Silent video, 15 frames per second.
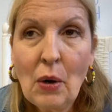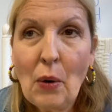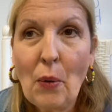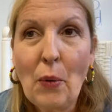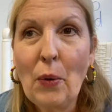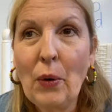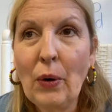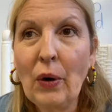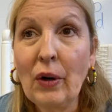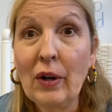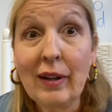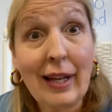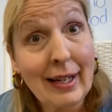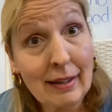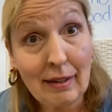or
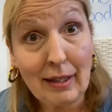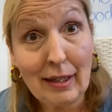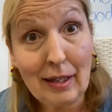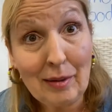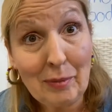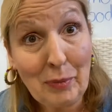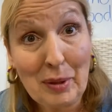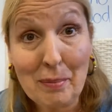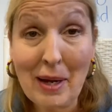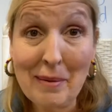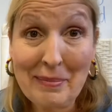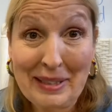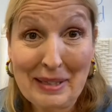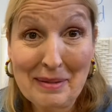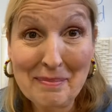lately we might
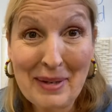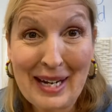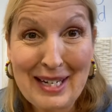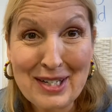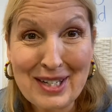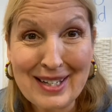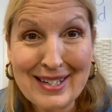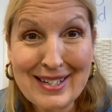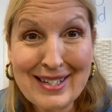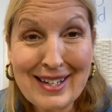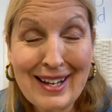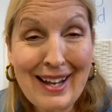be impatient